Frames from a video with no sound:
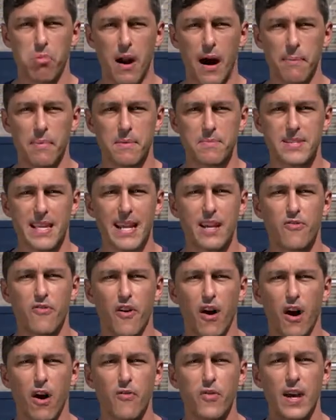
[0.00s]
problems that
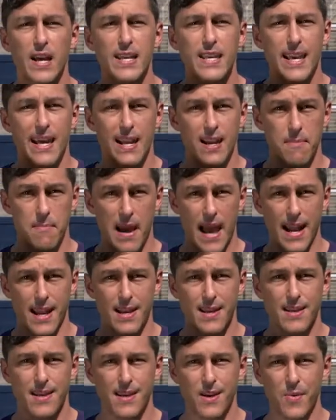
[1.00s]
involve
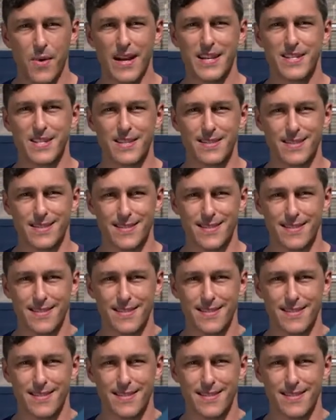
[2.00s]
kinematic equations.